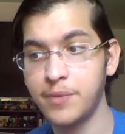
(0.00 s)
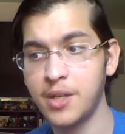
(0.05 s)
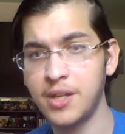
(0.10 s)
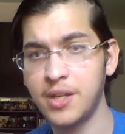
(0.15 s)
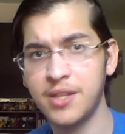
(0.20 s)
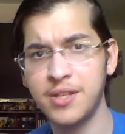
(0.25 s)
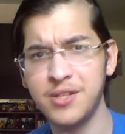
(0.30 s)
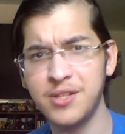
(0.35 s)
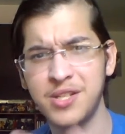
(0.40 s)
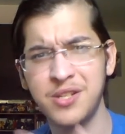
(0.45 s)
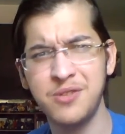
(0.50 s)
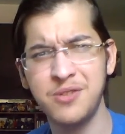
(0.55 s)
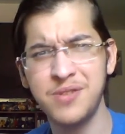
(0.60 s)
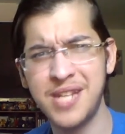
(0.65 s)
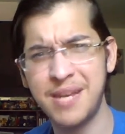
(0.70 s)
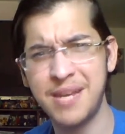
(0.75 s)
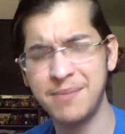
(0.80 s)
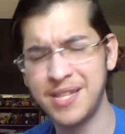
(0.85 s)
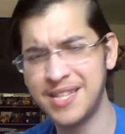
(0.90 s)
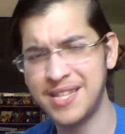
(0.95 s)
There's a new
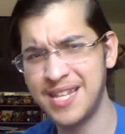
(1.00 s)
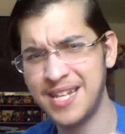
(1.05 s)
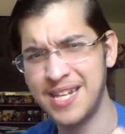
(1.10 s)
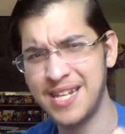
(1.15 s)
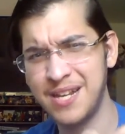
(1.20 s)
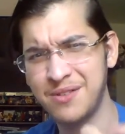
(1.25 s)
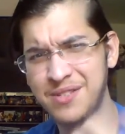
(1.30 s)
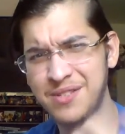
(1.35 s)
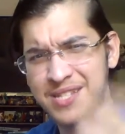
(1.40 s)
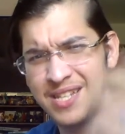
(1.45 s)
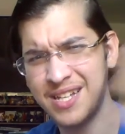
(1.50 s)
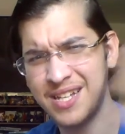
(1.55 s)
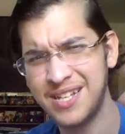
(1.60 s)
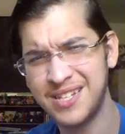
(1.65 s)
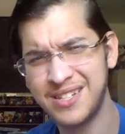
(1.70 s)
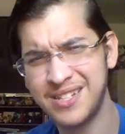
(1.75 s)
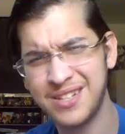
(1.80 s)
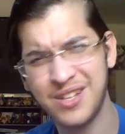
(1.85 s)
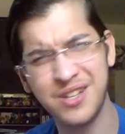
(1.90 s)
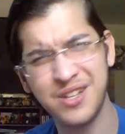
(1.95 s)
game that they announced,
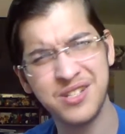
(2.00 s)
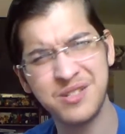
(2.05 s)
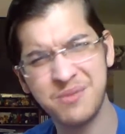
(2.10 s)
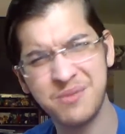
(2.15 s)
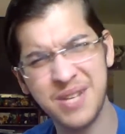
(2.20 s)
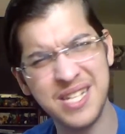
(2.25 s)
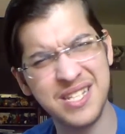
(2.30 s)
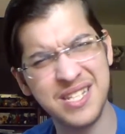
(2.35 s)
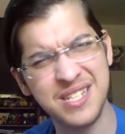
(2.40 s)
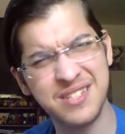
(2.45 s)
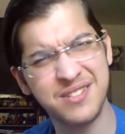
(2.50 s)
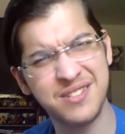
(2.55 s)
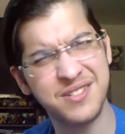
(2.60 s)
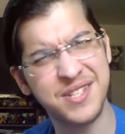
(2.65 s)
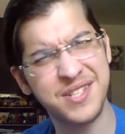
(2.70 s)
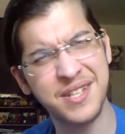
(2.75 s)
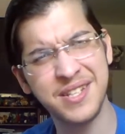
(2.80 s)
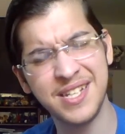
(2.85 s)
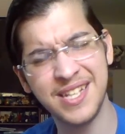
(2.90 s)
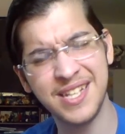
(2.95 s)
Lost Oasis or
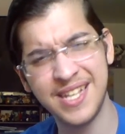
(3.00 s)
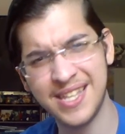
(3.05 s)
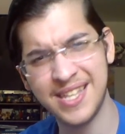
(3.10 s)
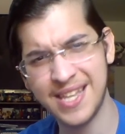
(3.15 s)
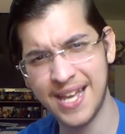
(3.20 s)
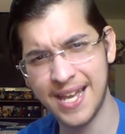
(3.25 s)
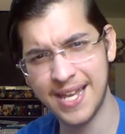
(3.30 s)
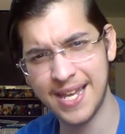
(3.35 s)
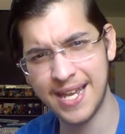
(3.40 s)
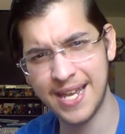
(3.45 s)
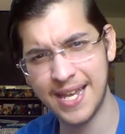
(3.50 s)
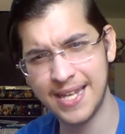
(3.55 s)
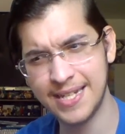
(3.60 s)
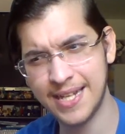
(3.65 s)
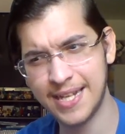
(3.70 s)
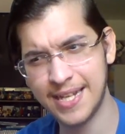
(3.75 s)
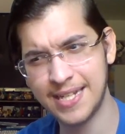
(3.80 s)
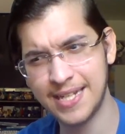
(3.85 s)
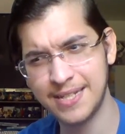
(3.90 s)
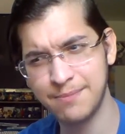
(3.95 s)
something like that, and
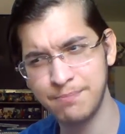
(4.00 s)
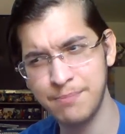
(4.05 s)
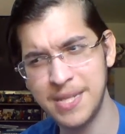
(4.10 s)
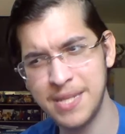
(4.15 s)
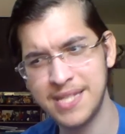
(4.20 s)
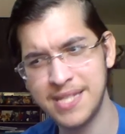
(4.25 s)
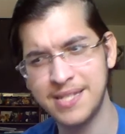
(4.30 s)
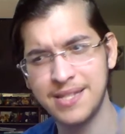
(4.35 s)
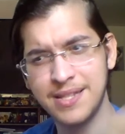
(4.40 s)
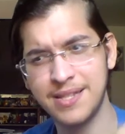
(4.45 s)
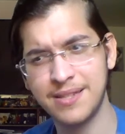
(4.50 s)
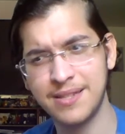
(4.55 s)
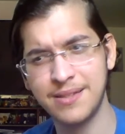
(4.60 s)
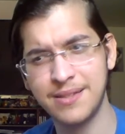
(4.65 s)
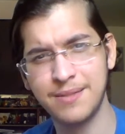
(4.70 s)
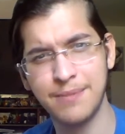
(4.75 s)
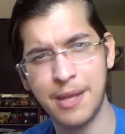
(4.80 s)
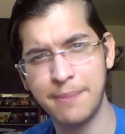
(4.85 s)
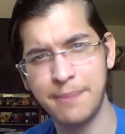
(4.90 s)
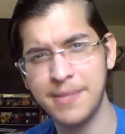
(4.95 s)
I missed
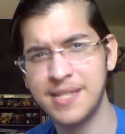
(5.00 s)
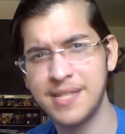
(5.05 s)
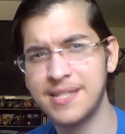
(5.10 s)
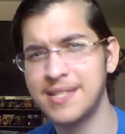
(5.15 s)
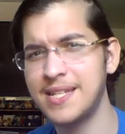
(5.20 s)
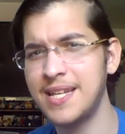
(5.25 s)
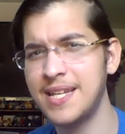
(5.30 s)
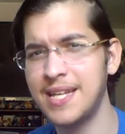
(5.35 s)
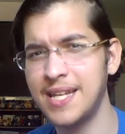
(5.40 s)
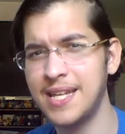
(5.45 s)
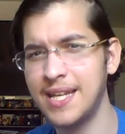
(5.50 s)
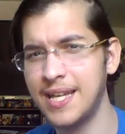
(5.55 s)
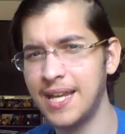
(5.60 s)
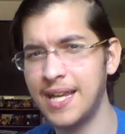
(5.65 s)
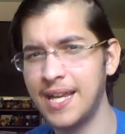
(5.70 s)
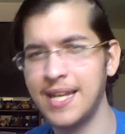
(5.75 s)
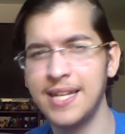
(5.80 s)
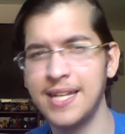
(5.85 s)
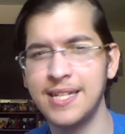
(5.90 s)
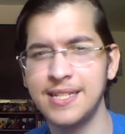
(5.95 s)
seeing it,
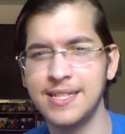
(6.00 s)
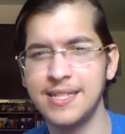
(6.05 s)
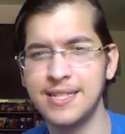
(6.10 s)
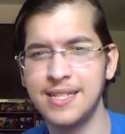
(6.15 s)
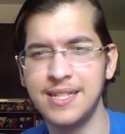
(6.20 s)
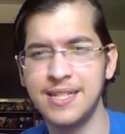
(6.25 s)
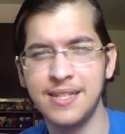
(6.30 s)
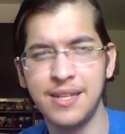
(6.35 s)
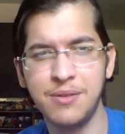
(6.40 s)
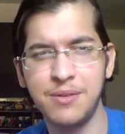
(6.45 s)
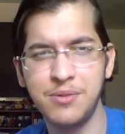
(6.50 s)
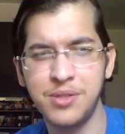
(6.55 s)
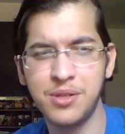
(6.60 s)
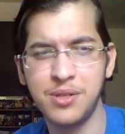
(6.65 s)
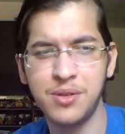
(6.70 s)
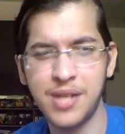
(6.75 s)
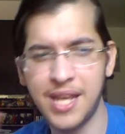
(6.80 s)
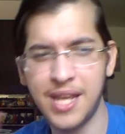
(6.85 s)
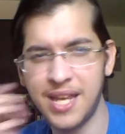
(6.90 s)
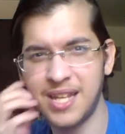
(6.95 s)
and it was
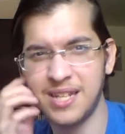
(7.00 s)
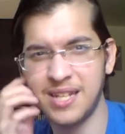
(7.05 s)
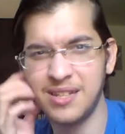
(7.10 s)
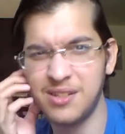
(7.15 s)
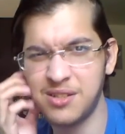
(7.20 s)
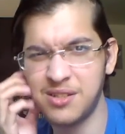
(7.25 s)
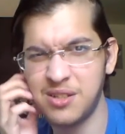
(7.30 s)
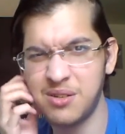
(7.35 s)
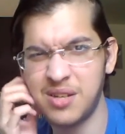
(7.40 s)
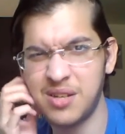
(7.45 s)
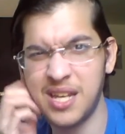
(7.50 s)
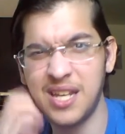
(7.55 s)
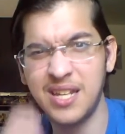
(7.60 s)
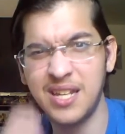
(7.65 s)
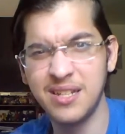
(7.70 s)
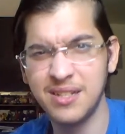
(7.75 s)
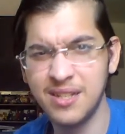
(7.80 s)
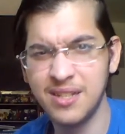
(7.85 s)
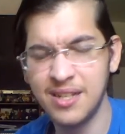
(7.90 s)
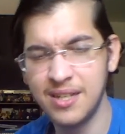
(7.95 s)
okay. It looked
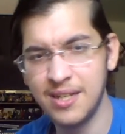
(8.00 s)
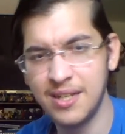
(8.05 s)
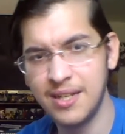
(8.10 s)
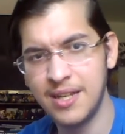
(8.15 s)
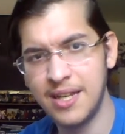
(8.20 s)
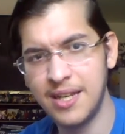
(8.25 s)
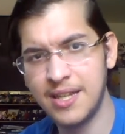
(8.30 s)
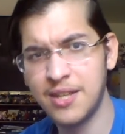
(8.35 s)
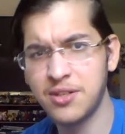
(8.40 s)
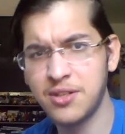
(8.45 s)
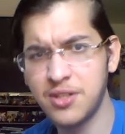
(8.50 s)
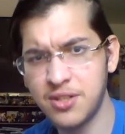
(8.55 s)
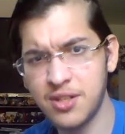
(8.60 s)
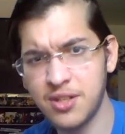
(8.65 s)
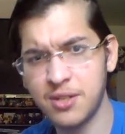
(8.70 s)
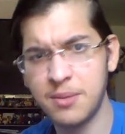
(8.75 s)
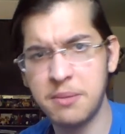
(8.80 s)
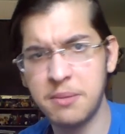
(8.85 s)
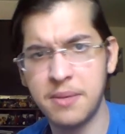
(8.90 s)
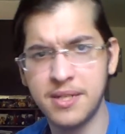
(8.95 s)
okay. And they also
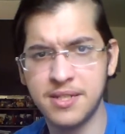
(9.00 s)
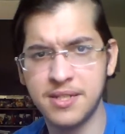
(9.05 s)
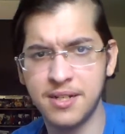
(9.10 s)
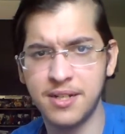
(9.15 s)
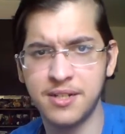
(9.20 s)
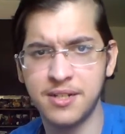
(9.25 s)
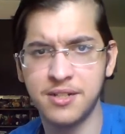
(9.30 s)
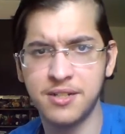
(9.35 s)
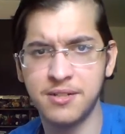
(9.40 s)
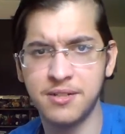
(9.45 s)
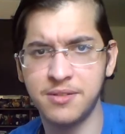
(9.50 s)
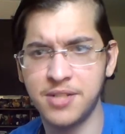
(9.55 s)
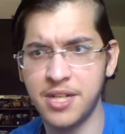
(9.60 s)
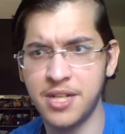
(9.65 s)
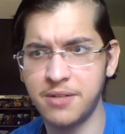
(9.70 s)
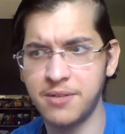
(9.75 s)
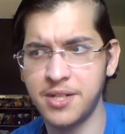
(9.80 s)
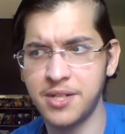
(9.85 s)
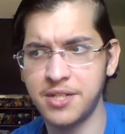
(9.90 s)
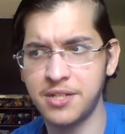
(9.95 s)
talked about Monster Hunter
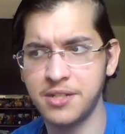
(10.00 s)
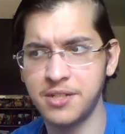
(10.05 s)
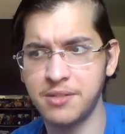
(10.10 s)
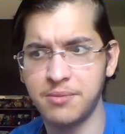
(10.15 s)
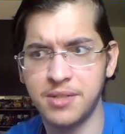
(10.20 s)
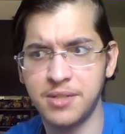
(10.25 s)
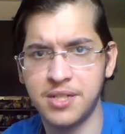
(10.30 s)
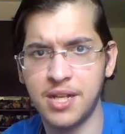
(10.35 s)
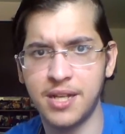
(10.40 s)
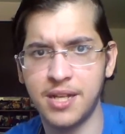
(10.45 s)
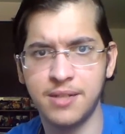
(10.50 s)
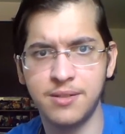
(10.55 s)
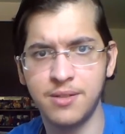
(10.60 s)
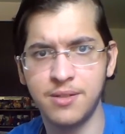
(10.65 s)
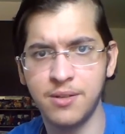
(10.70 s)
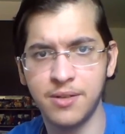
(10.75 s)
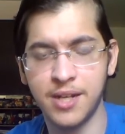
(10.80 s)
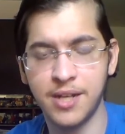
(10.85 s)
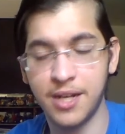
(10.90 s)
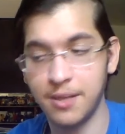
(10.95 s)
Generations, which I
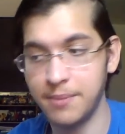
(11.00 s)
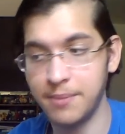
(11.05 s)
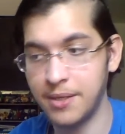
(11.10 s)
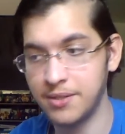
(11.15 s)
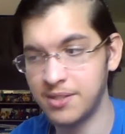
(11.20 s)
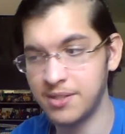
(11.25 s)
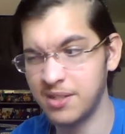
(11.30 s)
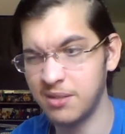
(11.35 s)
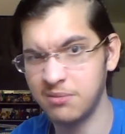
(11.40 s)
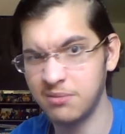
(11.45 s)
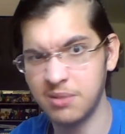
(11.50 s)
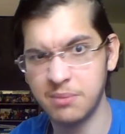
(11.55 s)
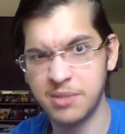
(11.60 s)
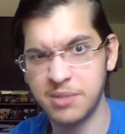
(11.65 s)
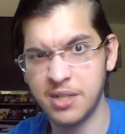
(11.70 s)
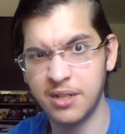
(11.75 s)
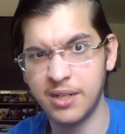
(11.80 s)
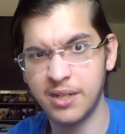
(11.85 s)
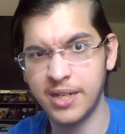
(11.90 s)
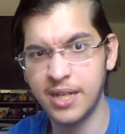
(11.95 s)
don't care about, so I'm
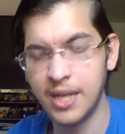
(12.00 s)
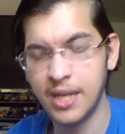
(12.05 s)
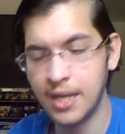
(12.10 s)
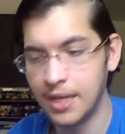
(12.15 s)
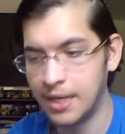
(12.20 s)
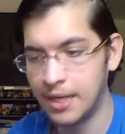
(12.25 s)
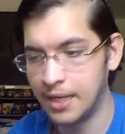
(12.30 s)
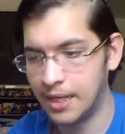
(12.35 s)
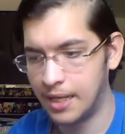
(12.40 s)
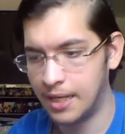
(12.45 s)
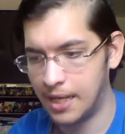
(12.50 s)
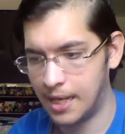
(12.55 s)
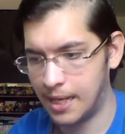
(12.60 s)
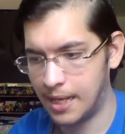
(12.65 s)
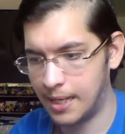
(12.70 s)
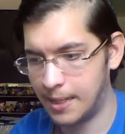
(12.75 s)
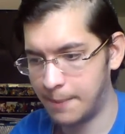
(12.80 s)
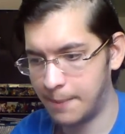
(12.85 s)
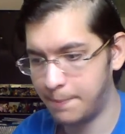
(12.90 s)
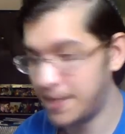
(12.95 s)
sorry.
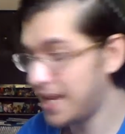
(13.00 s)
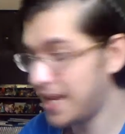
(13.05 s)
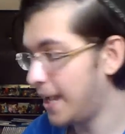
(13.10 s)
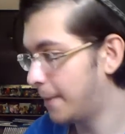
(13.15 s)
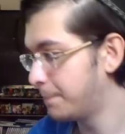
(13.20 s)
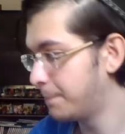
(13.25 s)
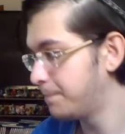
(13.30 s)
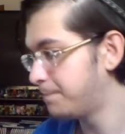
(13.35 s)
But yeah.